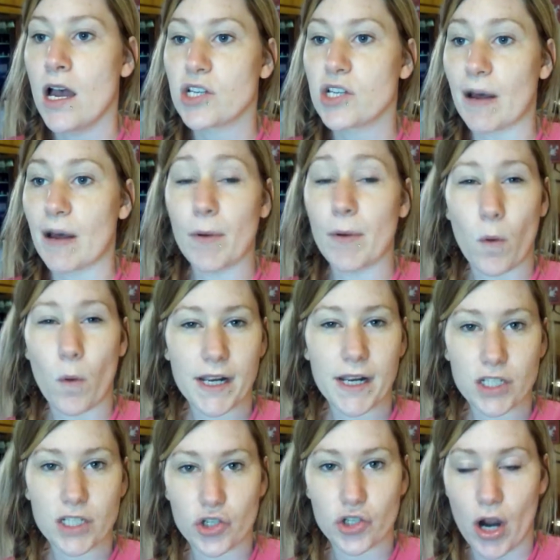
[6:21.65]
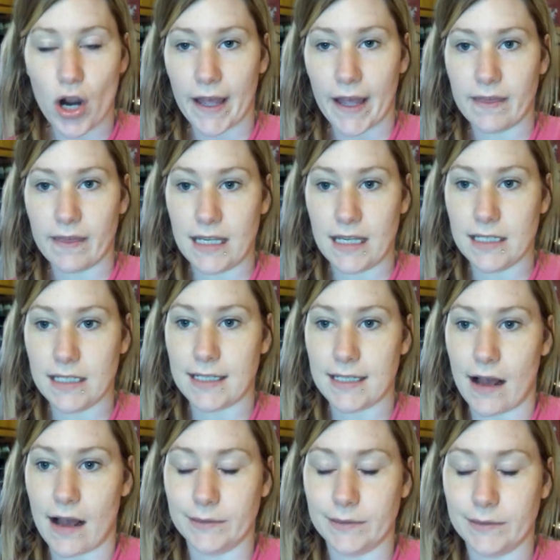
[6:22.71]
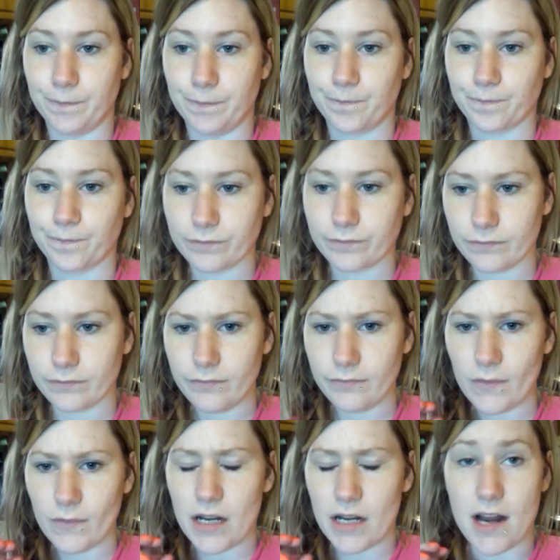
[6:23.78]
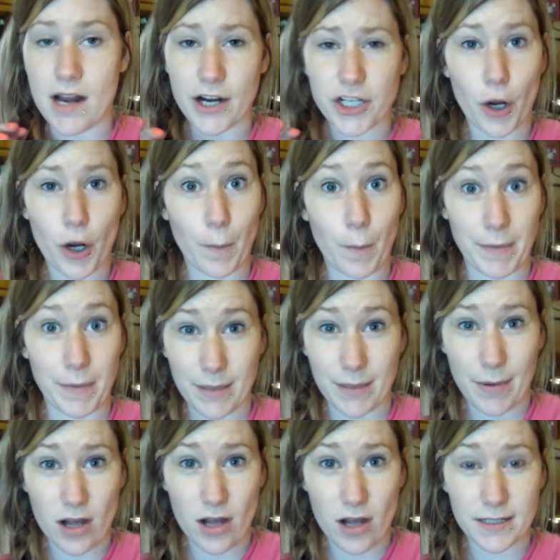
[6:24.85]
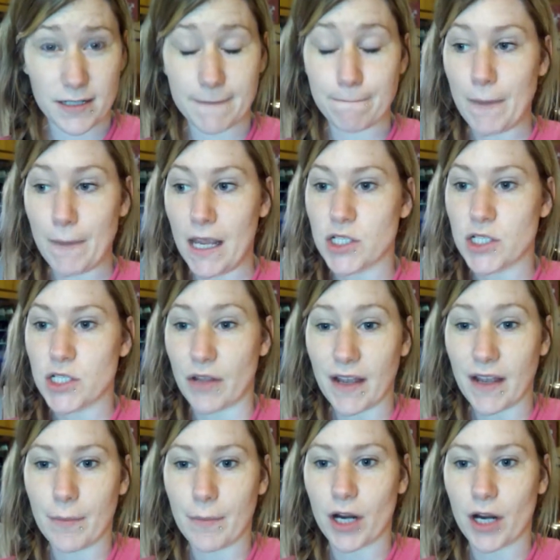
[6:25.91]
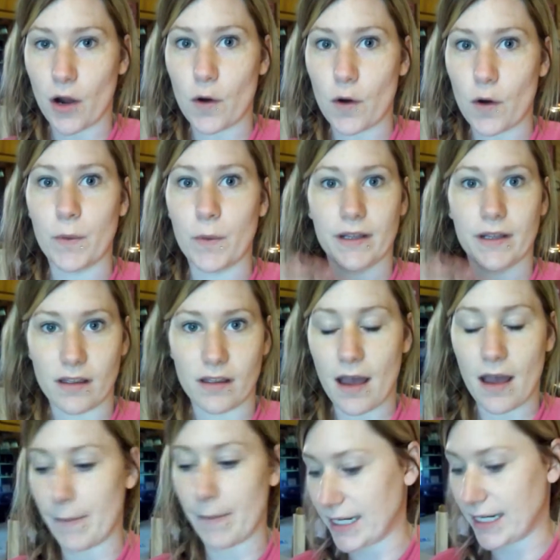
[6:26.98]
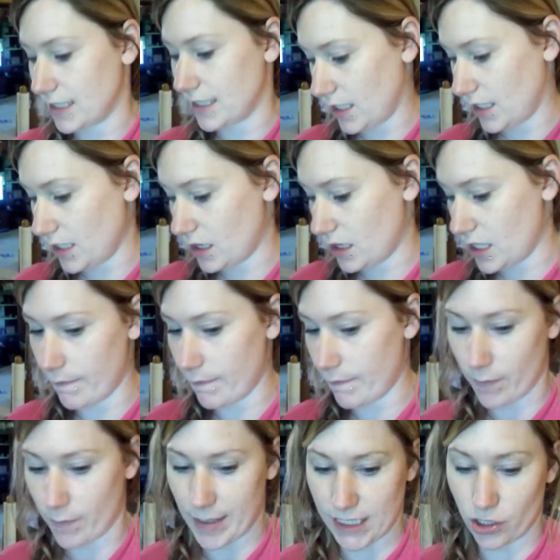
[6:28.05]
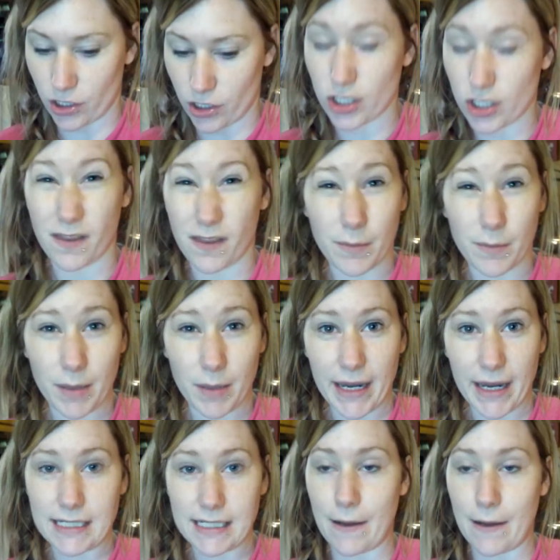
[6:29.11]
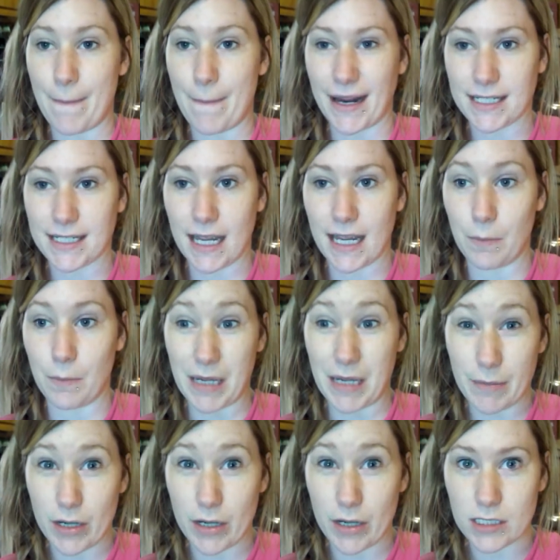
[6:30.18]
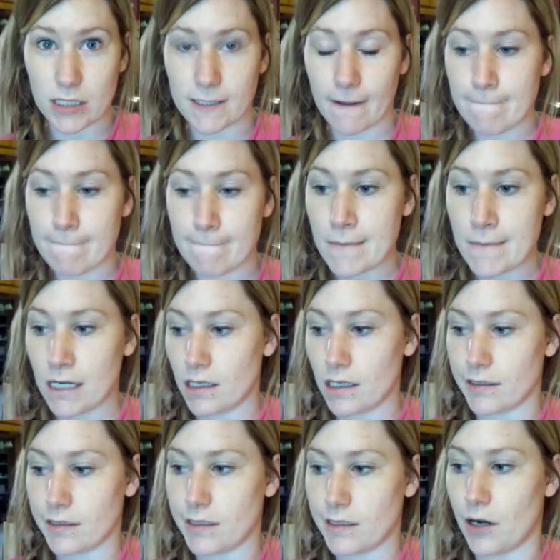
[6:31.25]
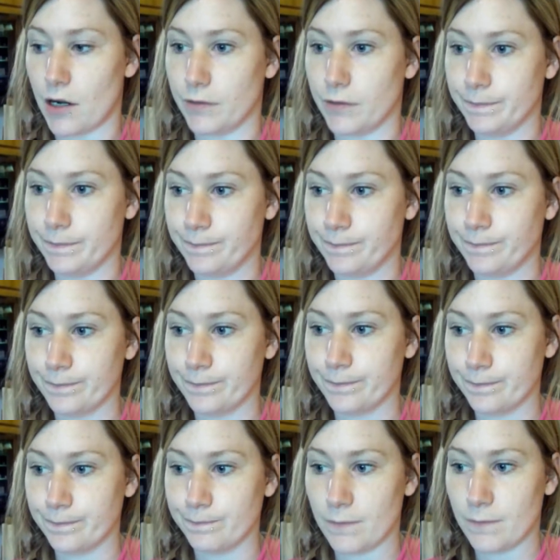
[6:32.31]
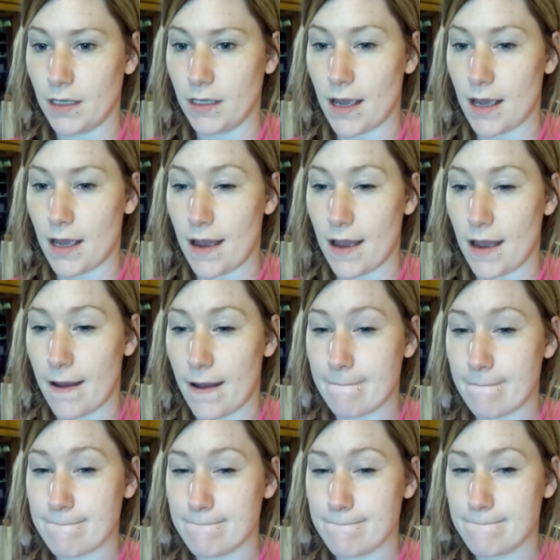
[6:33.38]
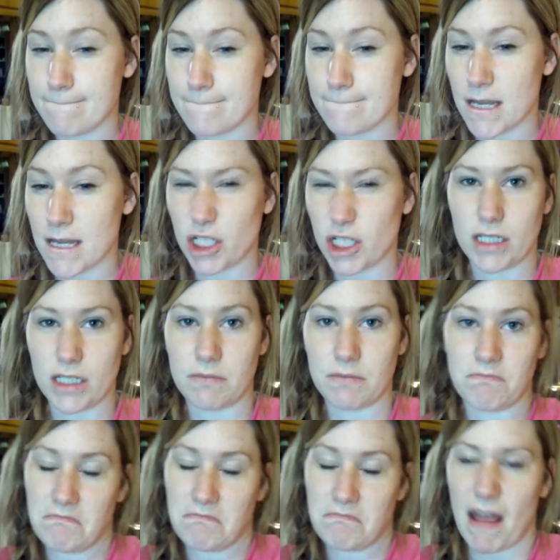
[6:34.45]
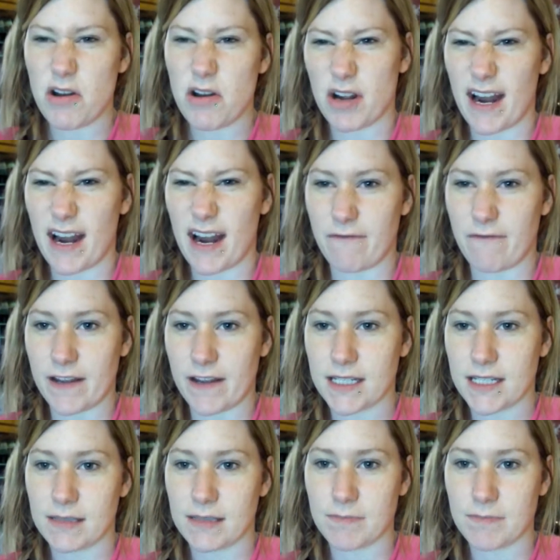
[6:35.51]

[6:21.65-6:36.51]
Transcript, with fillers: So I've been wanting to try these um, nacho meatballs. So I think I'm going to go with a Mexican theme for my dinner. So I think I'm going to make some Mexican meatballs. So, yeah. Just, I don't know, it kind of fits.